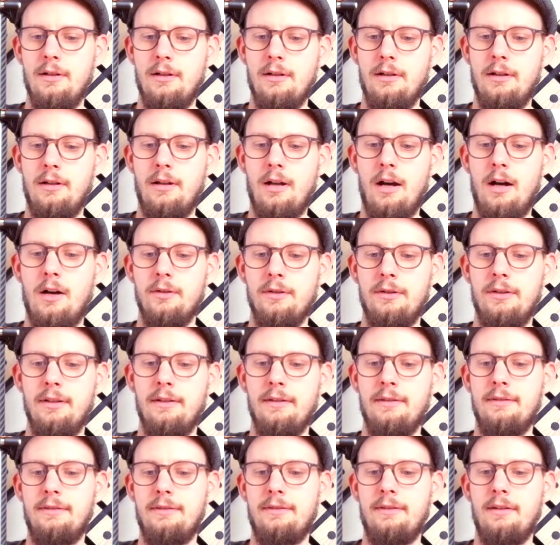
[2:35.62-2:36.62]

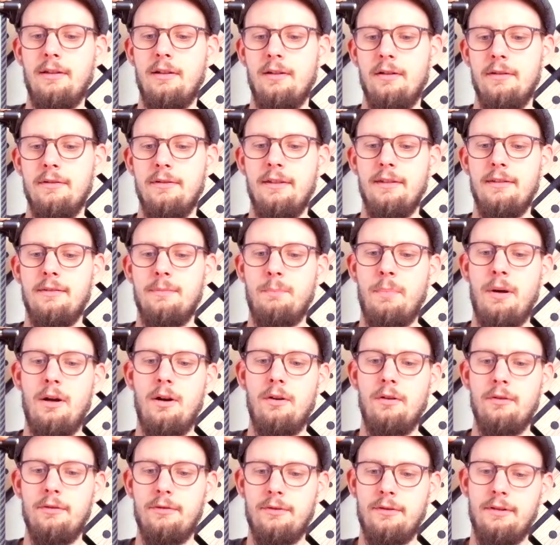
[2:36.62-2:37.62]
counters on this
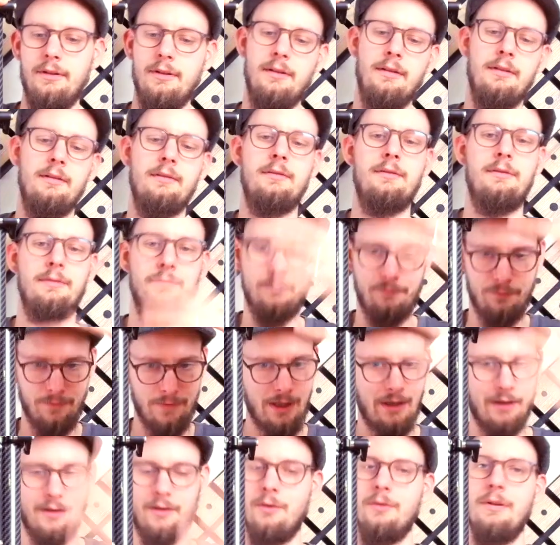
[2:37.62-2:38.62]
post and
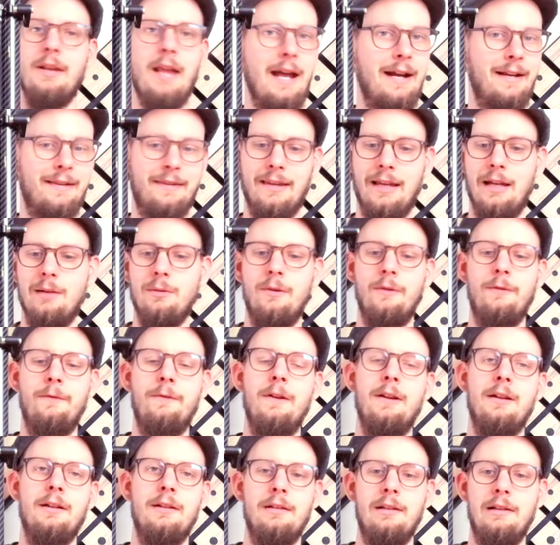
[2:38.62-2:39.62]
connects
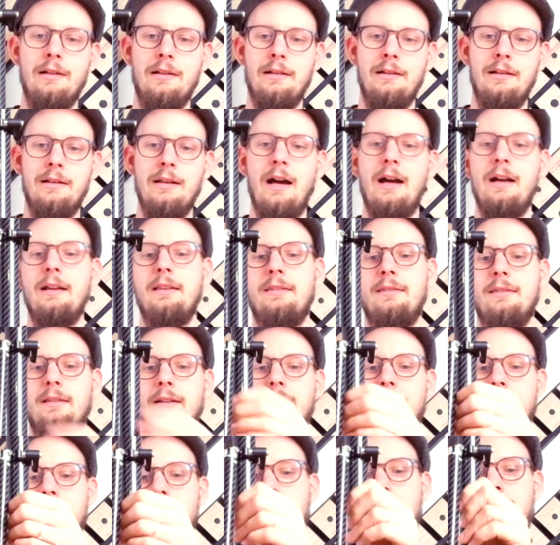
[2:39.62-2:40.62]
everything nice
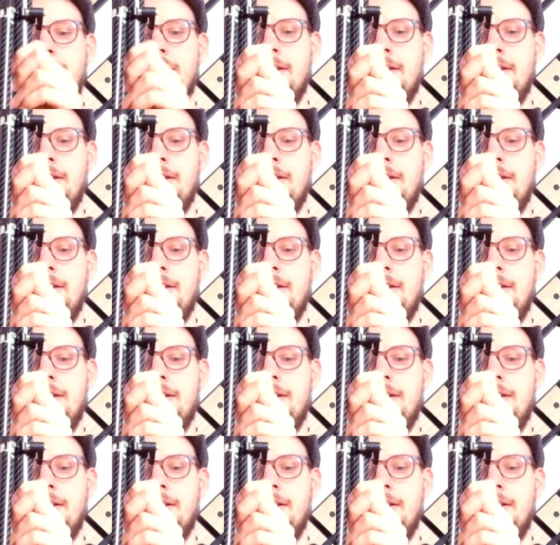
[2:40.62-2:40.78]
and